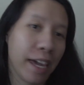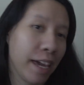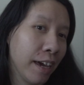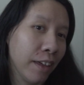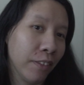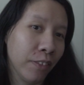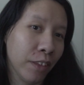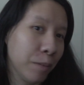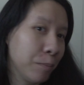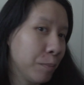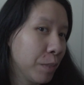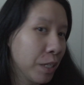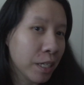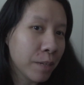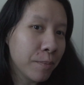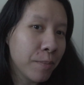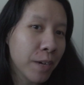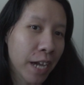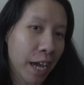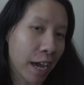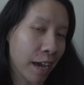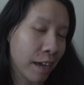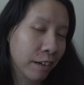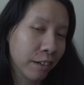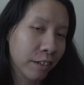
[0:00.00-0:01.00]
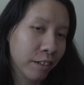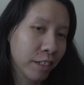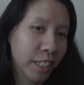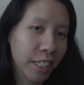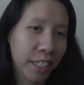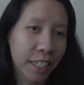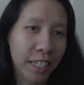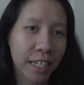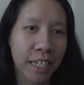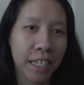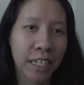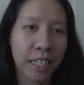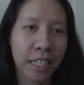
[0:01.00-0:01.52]
and they meet up again
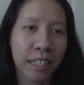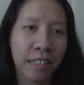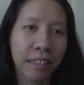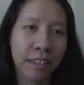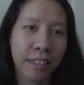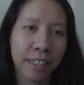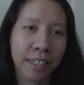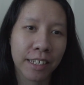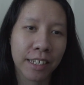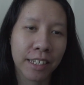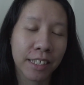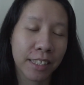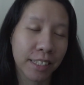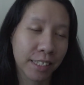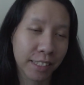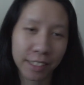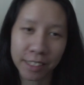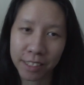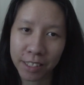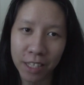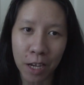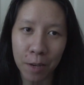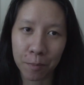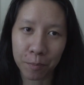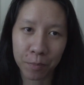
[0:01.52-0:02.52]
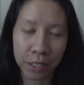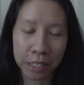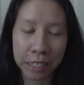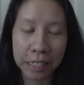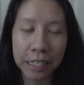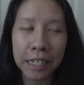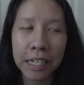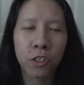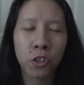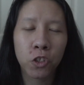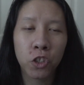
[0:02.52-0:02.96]
in this company.